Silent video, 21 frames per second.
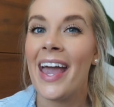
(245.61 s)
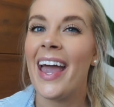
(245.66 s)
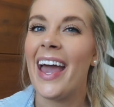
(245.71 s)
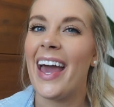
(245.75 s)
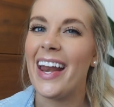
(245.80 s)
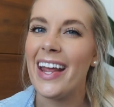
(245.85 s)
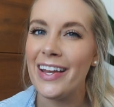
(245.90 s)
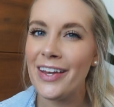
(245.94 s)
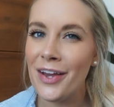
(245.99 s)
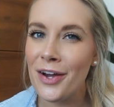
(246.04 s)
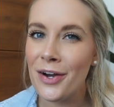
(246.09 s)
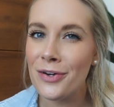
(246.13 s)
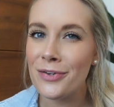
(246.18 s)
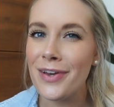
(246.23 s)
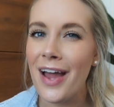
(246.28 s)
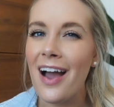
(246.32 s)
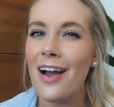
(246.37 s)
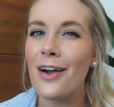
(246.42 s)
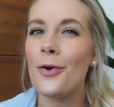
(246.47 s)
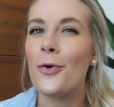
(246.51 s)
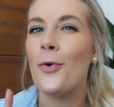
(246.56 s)
And I know
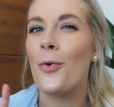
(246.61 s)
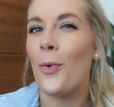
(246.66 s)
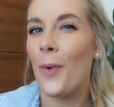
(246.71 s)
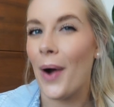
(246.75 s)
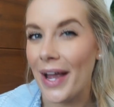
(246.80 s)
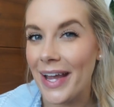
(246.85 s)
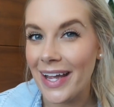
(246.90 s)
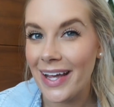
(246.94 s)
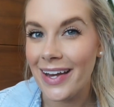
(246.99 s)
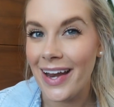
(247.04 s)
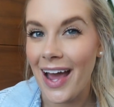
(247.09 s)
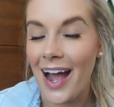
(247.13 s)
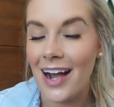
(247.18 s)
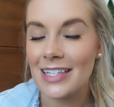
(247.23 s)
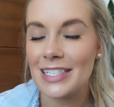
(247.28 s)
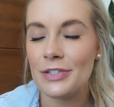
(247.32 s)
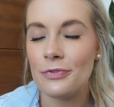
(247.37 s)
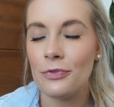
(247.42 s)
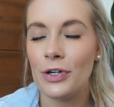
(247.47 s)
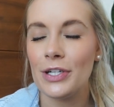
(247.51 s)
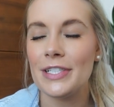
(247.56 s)
not quite an
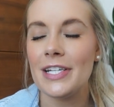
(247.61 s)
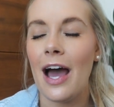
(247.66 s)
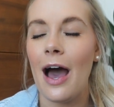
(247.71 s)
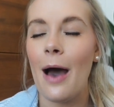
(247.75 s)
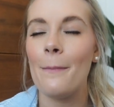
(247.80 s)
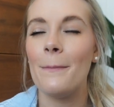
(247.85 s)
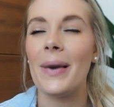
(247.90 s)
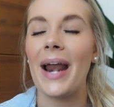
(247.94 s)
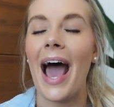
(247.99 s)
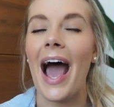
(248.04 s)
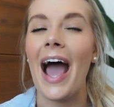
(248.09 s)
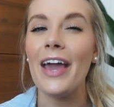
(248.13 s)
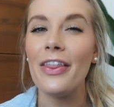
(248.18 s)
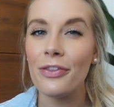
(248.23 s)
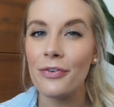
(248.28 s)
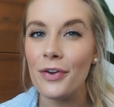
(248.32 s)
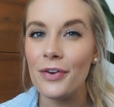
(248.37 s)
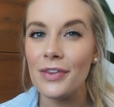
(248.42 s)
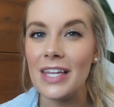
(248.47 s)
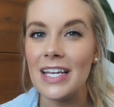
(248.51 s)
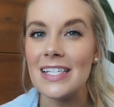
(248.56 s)
activewear top, but I
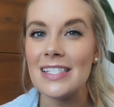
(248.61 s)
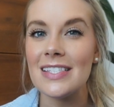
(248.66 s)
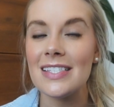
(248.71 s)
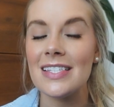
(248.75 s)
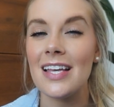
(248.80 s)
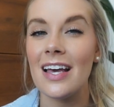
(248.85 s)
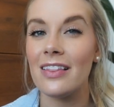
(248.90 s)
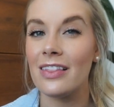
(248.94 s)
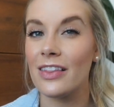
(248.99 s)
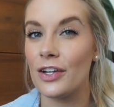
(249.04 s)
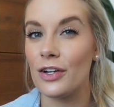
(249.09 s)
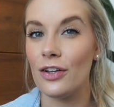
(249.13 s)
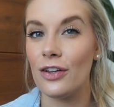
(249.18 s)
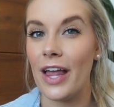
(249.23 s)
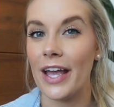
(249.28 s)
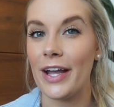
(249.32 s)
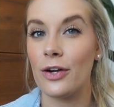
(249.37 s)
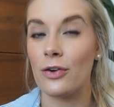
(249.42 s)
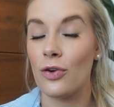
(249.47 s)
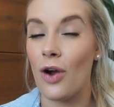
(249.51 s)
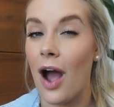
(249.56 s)
throw these little
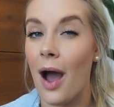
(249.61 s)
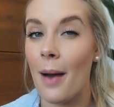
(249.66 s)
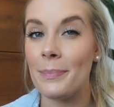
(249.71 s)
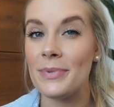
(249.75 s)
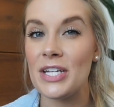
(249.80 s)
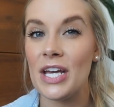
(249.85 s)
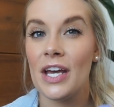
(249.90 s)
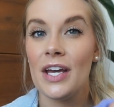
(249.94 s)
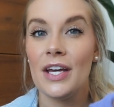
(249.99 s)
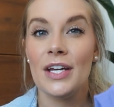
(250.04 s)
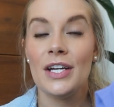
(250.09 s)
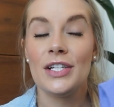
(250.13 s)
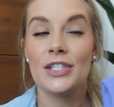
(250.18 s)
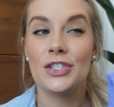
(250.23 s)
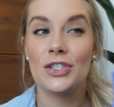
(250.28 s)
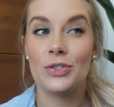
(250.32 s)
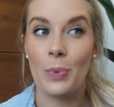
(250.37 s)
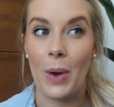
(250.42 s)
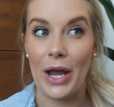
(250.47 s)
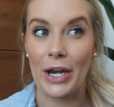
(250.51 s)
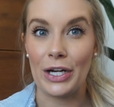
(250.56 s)
like cropped
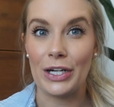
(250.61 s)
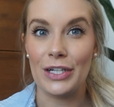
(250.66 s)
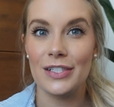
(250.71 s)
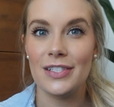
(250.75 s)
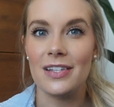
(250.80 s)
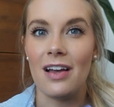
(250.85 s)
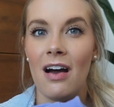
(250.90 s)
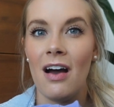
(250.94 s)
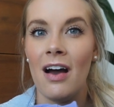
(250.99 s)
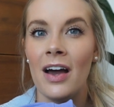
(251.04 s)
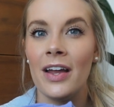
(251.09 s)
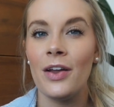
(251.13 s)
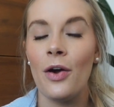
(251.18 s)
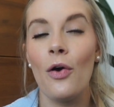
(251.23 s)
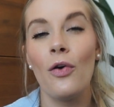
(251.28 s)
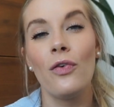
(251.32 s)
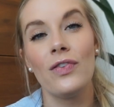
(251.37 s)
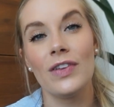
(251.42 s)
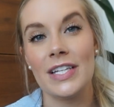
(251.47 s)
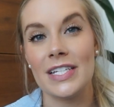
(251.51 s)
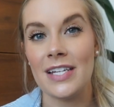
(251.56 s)
sweaters on
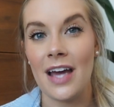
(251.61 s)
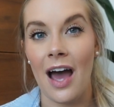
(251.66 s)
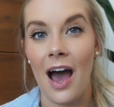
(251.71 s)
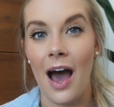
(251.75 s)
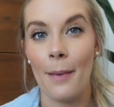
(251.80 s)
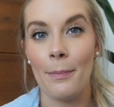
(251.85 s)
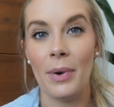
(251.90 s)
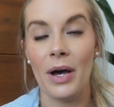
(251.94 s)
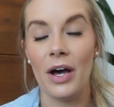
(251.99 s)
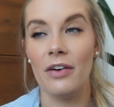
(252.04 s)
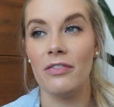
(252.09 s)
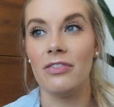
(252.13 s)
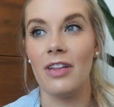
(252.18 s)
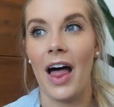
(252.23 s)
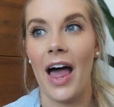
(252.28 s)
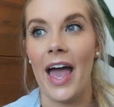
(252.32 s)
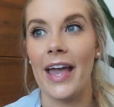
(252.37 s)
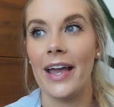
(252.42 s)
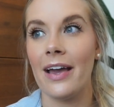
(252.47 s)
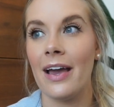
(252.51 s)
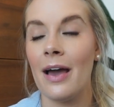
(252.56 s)
over the top of
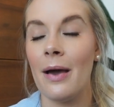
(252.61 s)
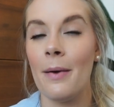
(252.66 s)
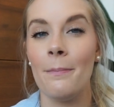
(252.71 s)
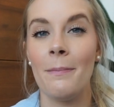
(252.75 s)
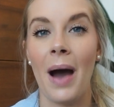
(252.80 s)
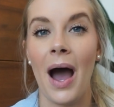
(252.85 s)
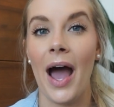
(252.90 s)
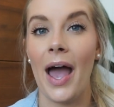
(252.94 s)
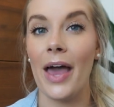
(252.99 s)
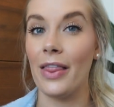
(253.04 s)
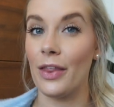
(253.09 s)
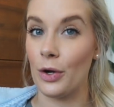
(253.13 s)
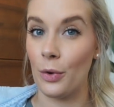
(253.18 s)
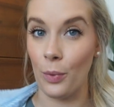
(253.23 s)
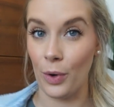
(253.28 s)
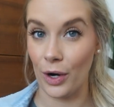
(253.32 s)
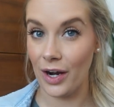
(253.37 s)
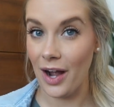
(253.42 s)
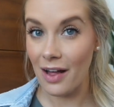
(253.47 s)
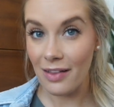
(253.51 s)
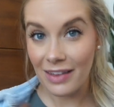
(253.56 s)
like my little
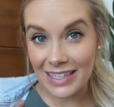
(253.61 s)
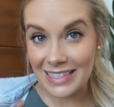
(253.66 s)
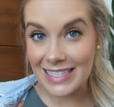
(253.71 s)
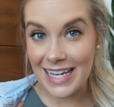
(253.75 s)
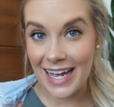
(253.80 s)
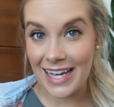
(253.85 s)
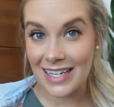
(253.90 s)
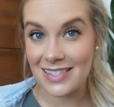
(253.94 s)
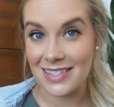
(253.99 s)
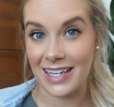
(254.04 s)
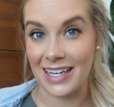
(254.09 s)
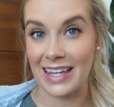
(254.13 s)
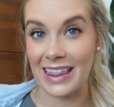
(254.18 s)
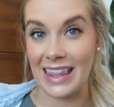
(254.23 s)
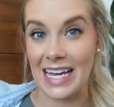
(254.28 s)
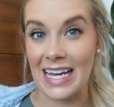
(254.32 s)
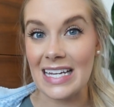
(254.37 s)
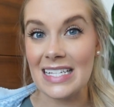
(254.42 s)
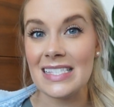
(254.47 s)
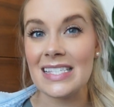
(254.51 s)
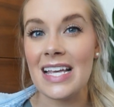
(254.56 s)
workout like tanks like
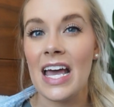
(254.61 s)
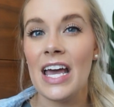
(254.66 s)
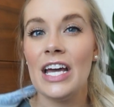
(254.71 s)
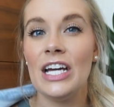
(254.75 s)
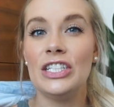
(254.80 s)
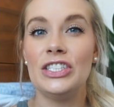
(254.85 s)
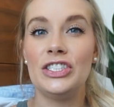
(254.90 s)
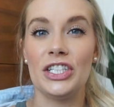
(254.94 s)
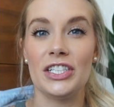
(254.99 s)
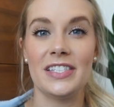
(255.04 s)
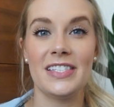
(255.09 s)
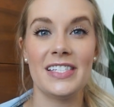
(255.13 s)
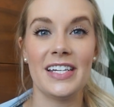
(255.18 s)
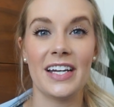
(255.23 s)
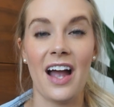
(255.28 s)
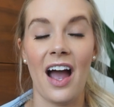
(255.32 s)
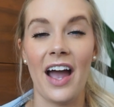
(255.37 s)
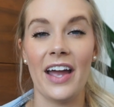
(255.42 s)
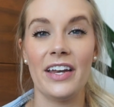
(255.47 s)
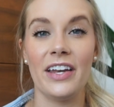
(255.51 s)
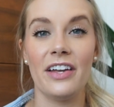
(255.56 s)
this, just to
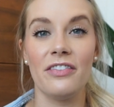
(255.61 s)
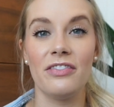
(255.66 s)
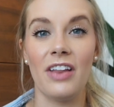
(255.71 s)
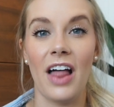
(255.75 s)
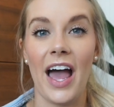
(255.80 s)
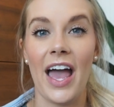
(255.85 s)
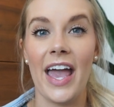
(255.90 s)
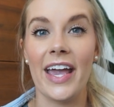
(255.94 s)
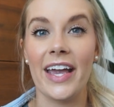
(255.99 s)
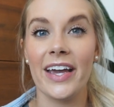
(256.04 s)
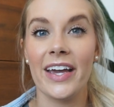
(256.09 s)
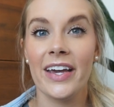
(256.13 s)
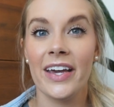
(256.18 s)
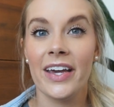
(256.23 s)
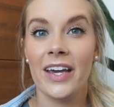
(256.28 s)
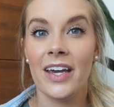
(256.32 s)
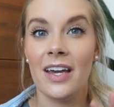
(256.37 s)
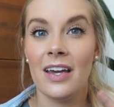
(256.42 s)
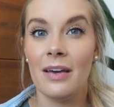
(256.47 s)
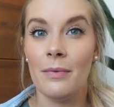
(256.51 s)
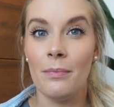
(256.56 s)
kind of like
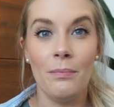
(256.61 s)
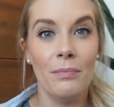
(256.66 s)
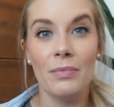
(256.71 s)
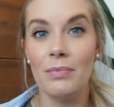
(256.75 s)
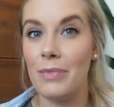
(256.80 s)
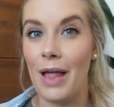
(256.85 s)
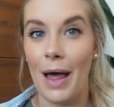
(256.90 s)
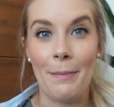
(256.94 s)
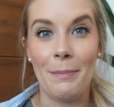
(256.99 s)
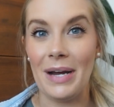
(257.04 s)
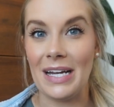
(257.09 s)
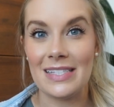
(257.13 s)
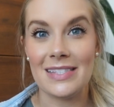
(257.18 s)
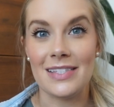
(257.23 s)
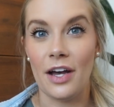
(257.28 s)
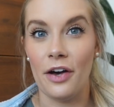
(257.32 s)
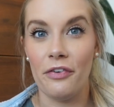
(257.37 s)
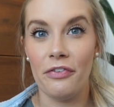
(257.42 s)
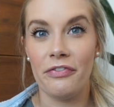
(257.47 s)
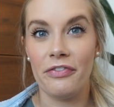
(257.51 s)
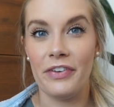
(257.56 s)
let
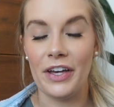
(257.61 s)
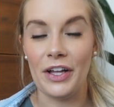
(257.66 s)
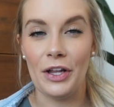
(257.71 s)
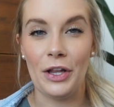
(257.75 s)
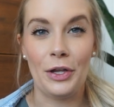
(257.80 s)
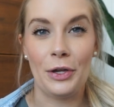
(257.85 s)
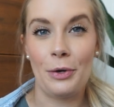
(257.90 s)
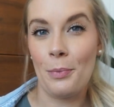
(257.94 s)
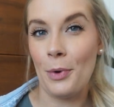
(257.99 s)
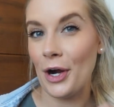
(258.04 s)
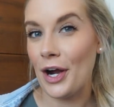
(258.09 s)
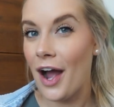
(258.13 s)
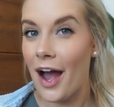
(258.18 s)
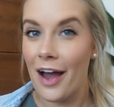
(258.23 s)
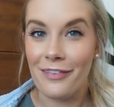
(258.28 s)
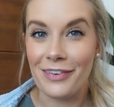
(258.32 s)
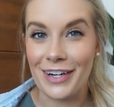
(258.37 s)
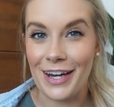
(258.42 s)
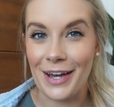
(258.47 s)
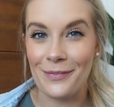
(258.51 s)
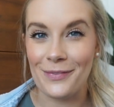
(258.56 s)
myself feel a little more
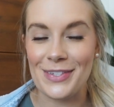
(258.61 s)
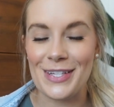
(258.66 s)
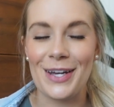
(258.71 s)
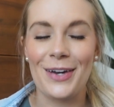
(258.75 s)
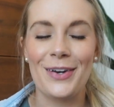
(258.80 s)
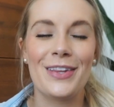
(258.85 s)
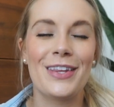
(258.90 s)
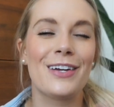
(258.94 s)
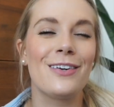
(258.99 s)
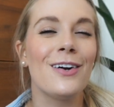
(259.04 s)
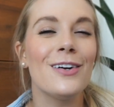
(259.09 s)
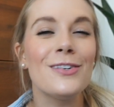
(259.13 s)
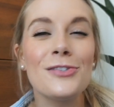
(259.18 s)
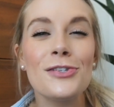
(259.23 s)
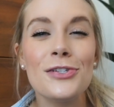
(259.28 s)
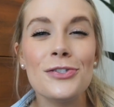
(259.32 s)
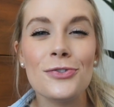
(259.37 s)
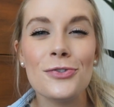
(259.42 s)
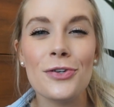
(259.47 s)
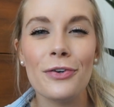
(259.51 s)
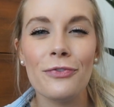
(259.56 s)
covered up to go to the
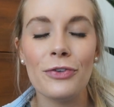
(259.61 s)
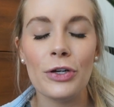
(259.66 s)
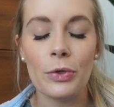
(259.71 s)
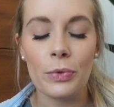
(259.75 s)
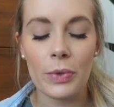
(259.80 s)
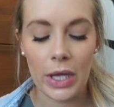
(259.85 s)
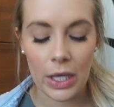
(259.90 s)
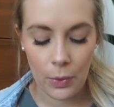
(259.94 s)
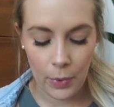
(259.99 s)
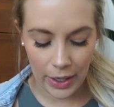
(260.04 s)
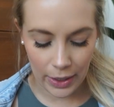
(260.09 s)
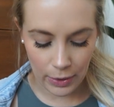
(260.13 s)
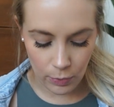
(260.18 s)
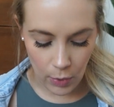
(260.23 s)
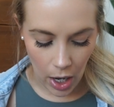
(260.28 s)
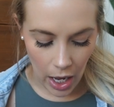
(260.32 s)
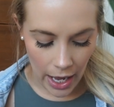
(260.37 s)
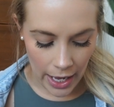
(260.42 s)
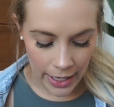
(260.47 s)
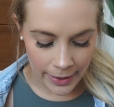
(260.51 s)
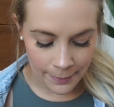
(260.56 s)
grocery store for a really quick
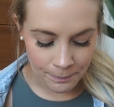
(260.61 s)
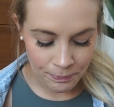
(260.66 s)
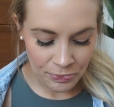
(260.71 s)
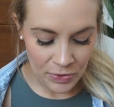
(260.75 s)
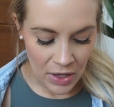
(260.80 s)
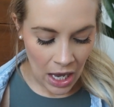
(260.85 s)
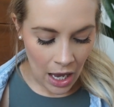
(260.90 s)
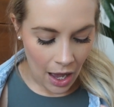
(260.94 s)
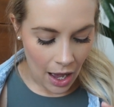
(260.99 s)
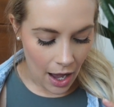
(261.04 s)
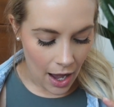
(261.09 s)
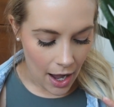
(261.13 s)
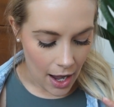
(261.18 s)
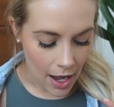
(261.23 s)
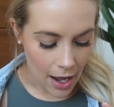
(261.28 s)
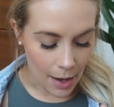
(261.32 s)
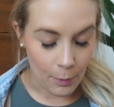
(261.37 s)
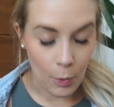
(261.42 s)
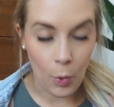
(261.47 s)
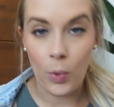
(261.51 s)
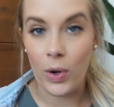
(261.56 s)
run,
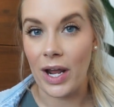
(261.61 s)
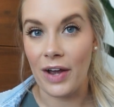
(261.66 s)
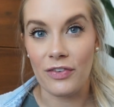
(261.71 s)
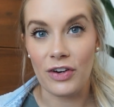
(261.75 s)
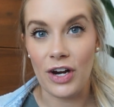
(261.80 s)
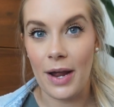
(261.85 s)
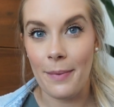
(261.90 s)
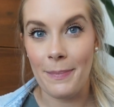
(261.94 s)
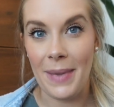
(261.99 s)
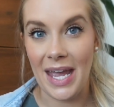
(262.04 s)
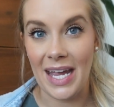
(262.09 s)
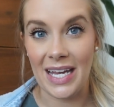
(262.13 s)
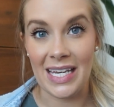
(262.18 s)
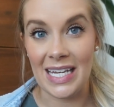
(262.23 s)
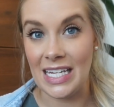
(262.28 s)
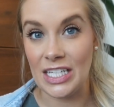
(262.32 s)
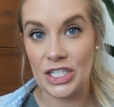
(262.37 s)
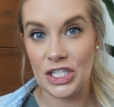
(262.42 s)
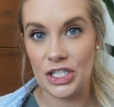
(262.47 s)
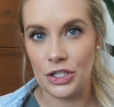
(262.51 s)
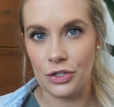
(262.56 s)
um, whatever I may
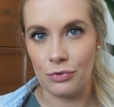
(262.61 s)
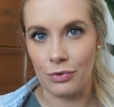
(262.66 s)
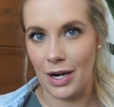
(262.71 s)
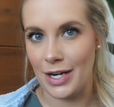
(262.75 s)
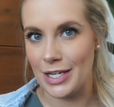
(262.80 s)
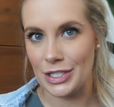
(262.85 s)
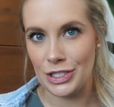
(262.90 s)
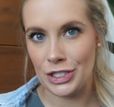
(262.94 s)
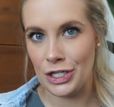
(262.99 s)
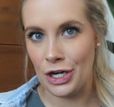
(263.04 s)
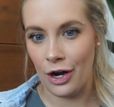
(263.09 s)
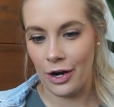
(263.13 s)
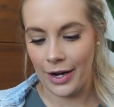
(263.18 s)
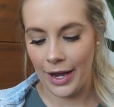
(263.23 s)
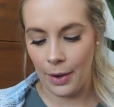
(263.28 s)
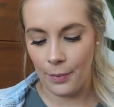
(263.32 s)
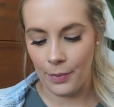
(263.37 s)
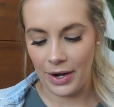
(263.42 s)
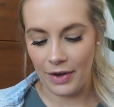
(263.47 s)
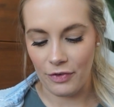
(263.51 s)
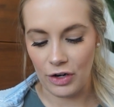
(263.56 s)
need to do, run into
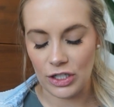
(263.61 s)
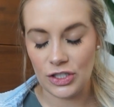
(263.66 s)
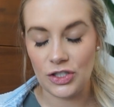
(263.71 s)
Target, whatever.